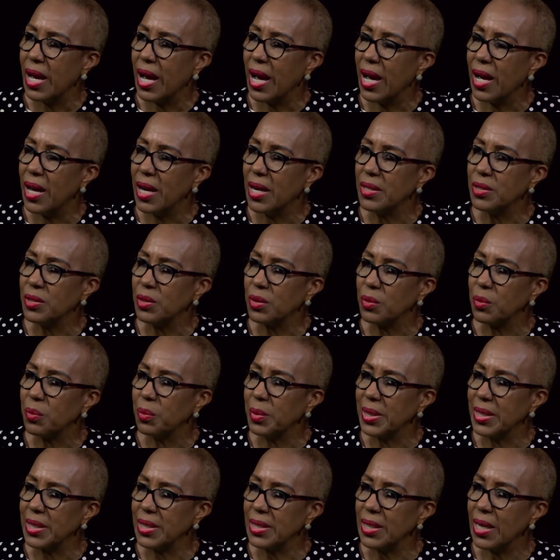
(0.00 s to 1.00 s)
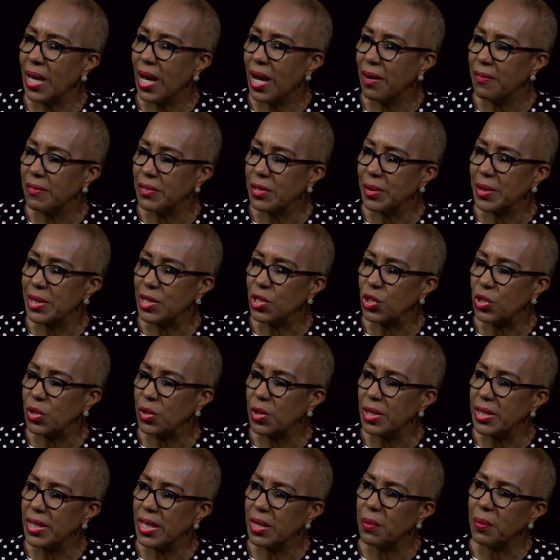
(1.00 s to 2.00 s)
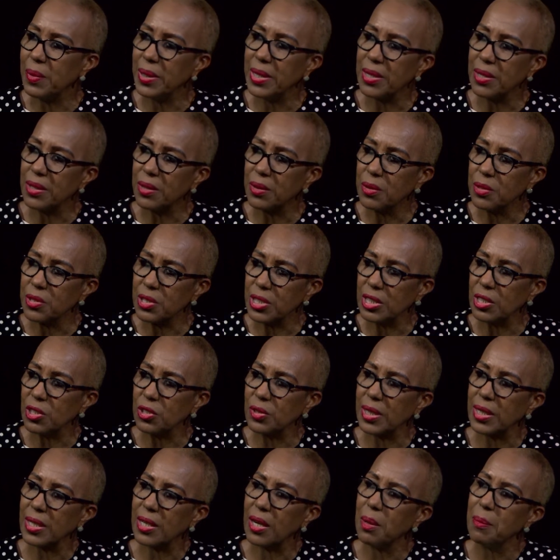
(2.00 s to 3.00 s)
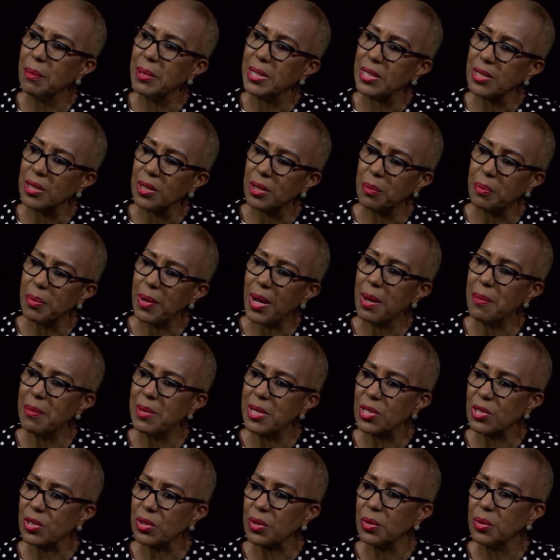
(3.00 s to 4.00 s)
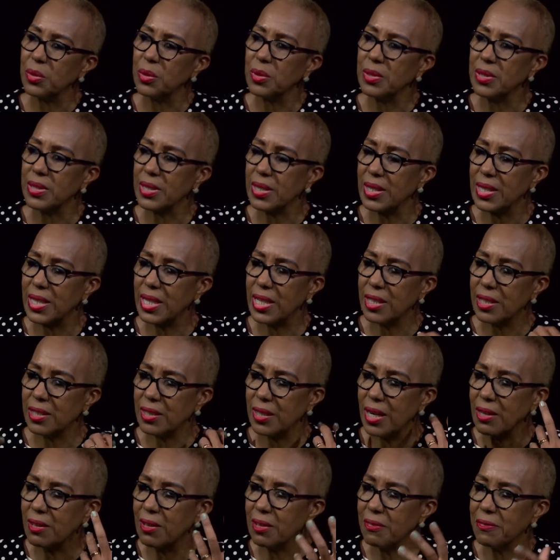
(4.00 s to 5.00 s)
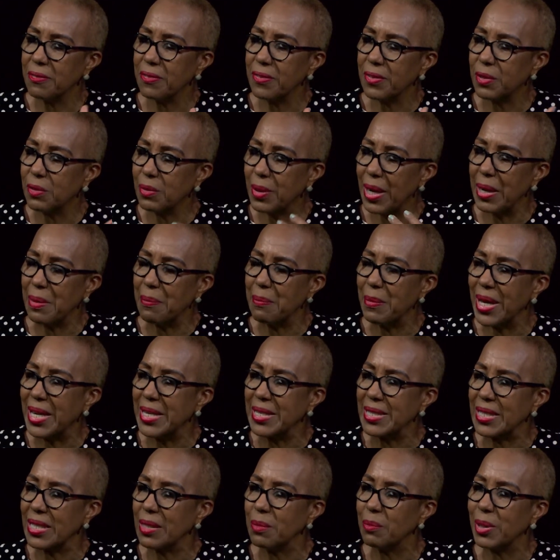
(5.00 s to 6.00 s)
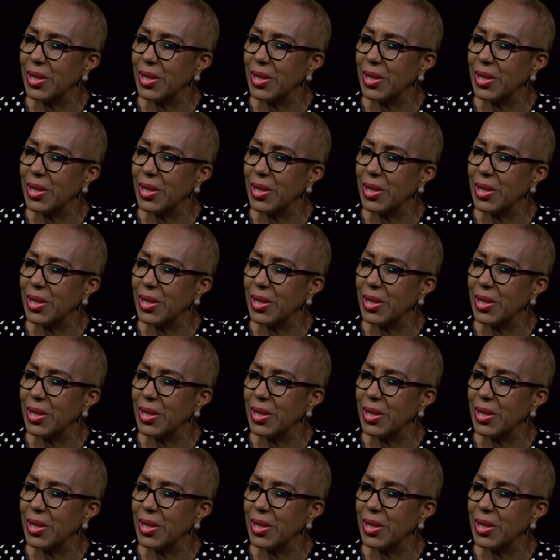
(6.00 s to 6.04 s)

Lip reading: And we have to ensure that when those children come into our primary schools, they're of the right mindset.